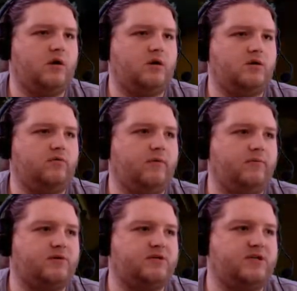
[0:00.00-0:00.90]
I don't
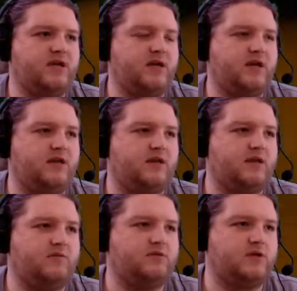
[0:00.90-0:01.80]
remember seeing anything
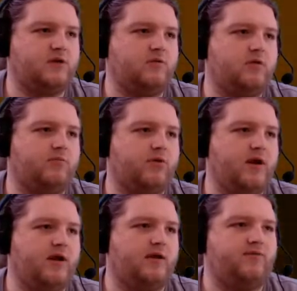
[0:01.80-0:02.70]
that was like, you could
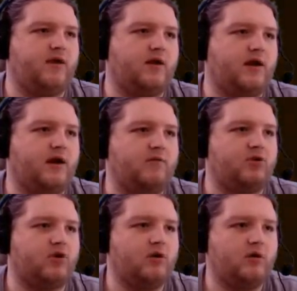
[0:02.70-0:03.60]
break it if you had a hammer.